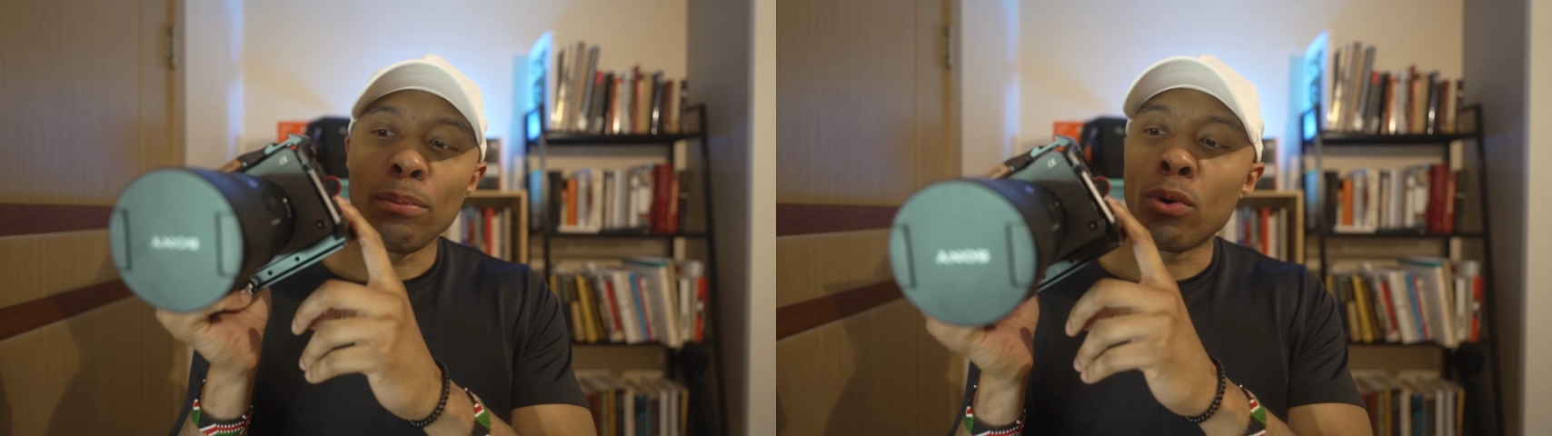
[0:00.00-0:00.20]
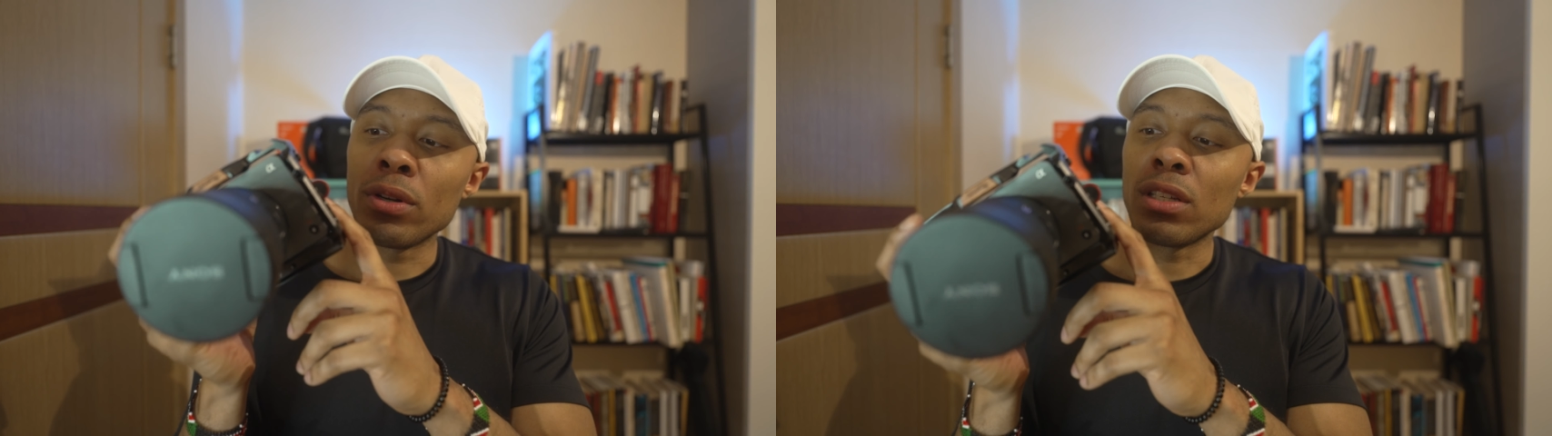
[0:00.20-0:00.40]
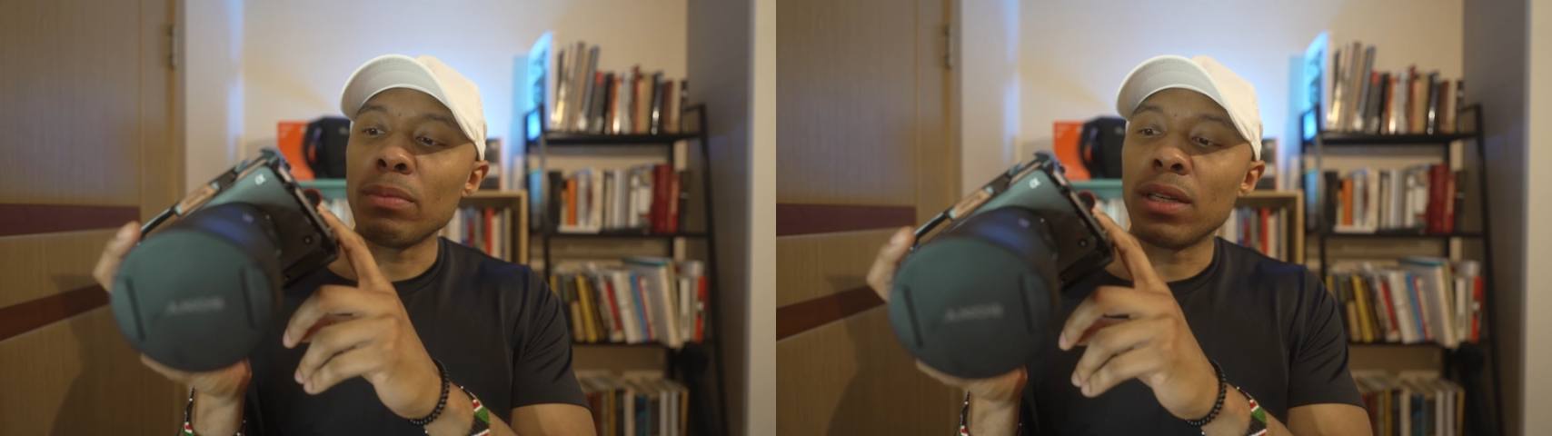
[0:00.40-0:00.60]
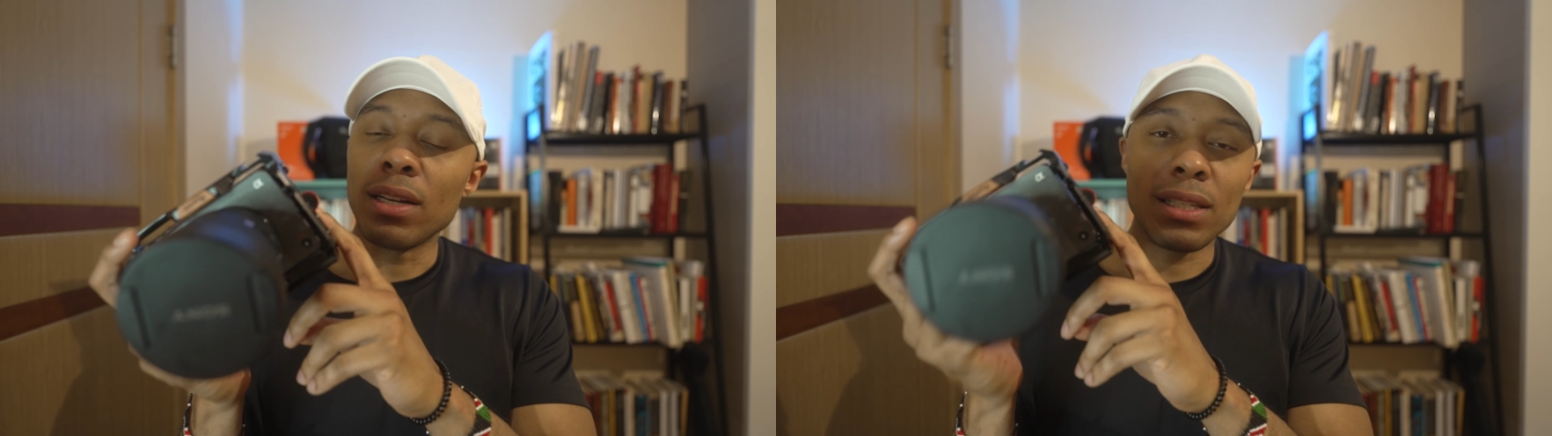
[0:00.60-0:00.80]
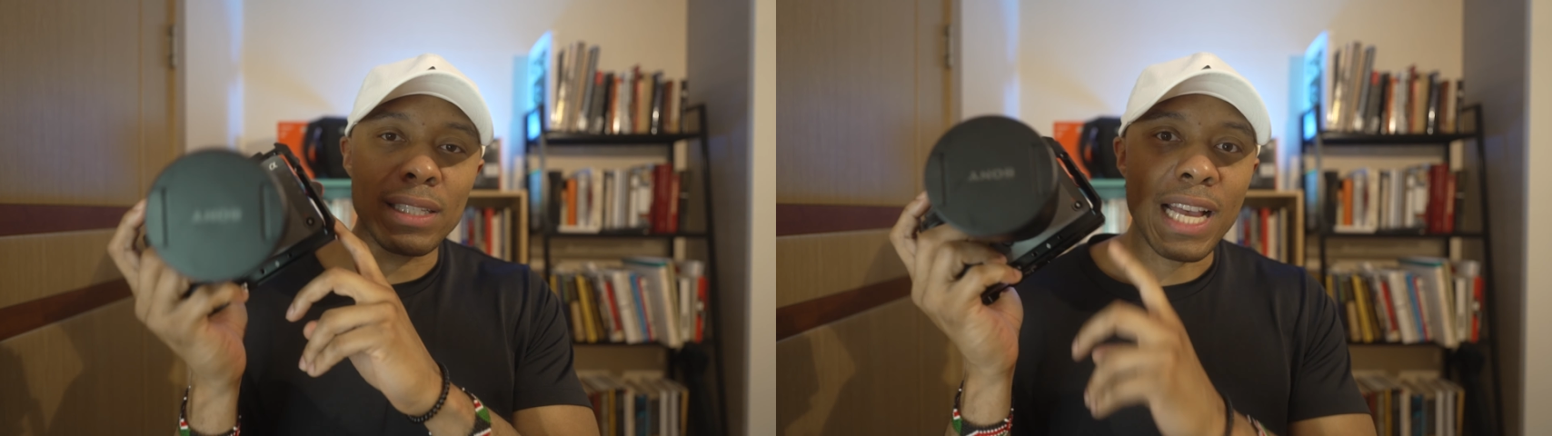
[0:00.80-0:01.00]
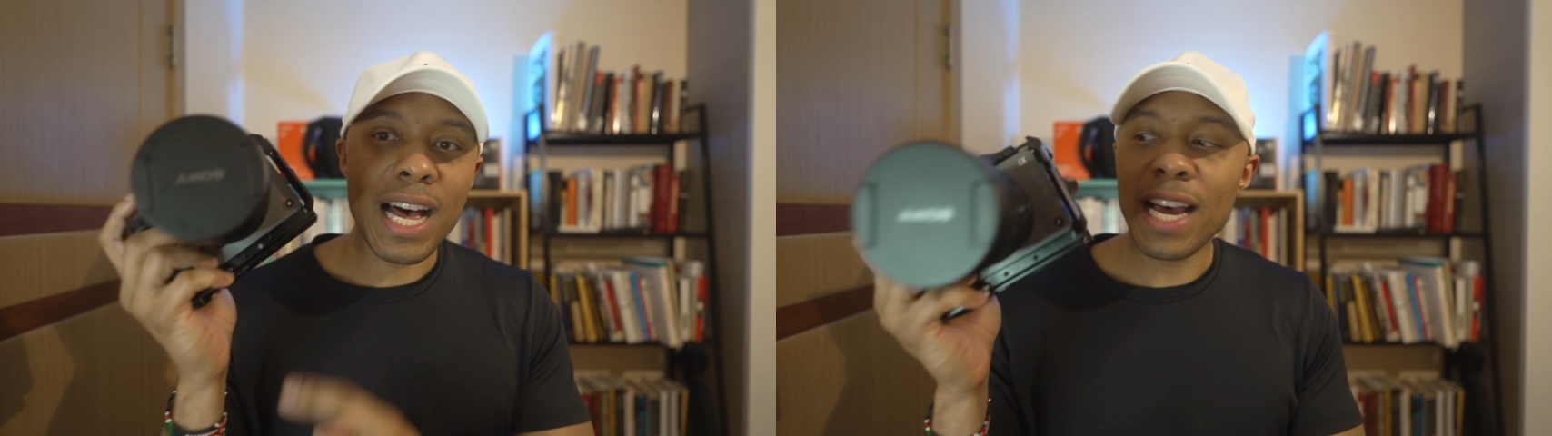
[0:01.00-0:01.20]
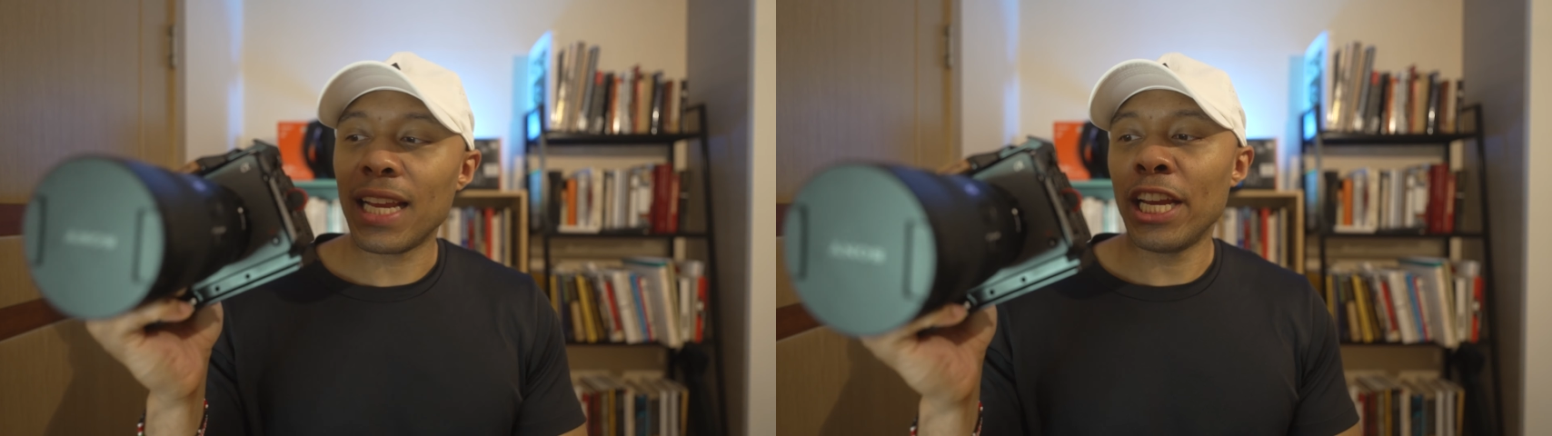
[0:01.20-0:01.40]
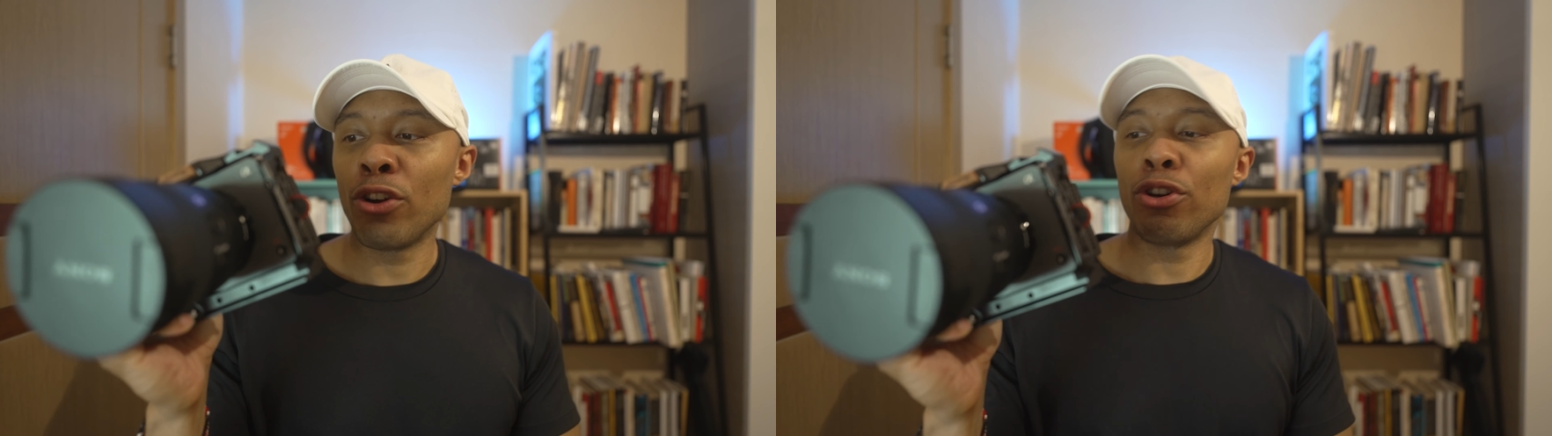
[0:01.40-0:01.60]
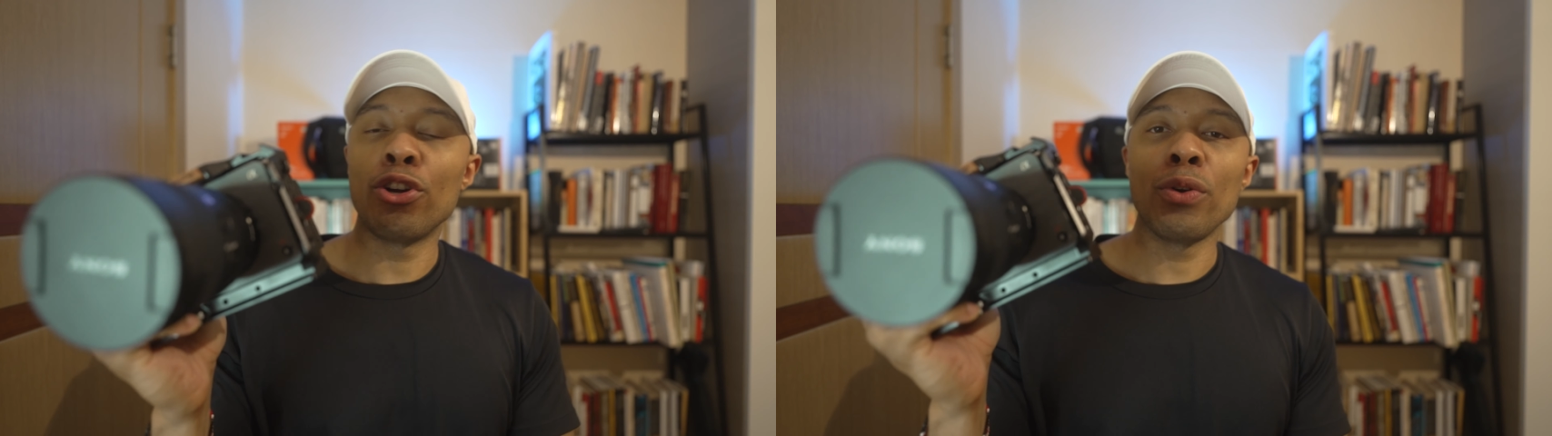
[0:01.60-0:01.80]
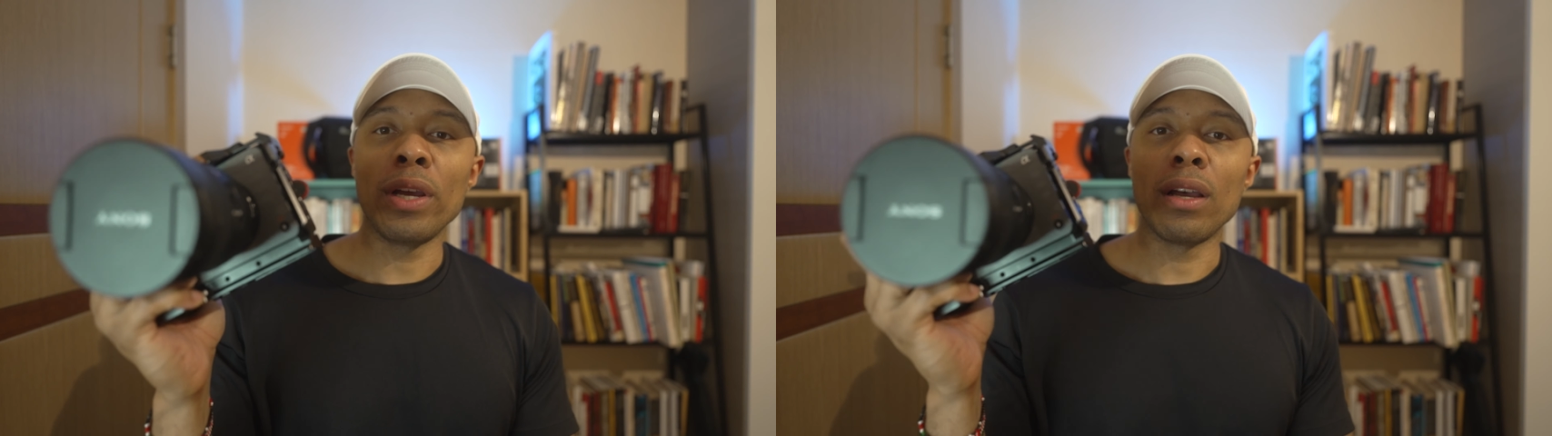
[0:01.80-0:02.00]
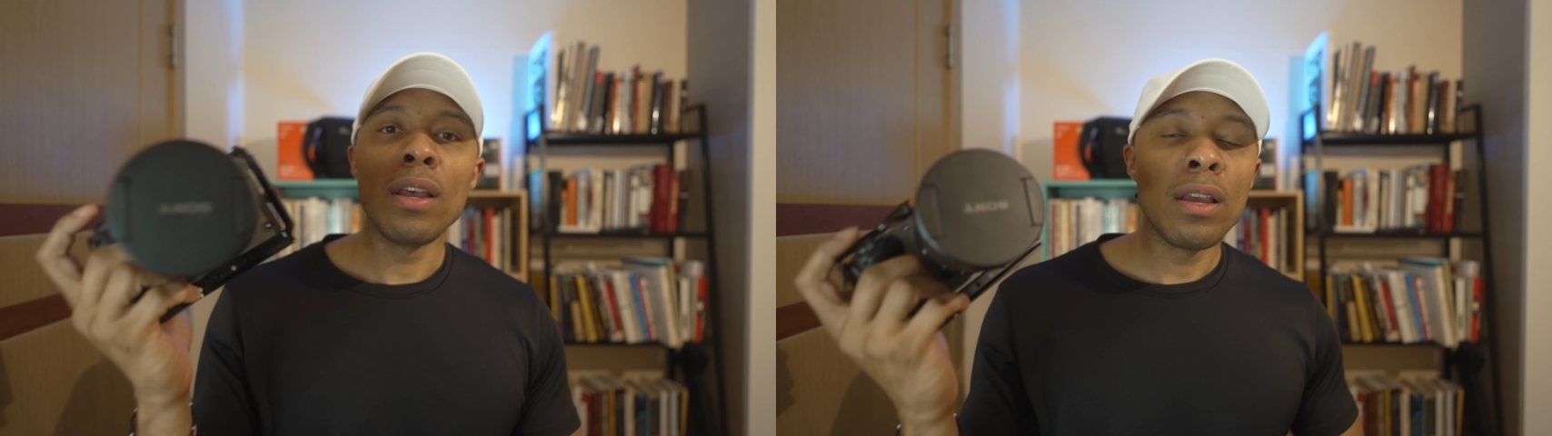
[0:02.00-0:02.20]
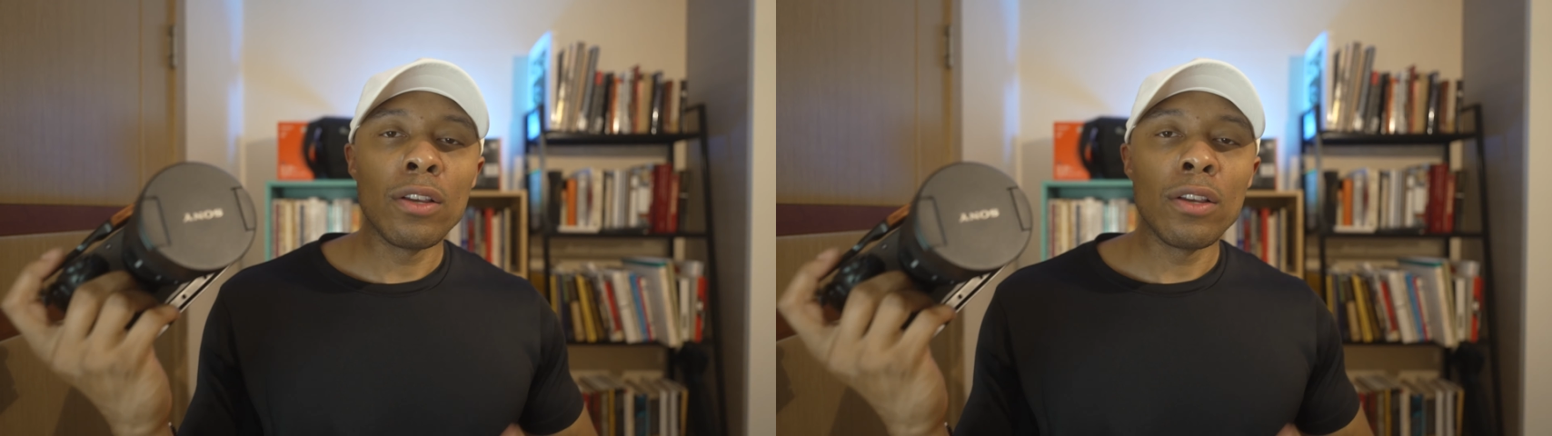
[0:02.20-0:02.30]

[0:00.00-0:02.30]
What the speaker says: important because it's hot here in Korea.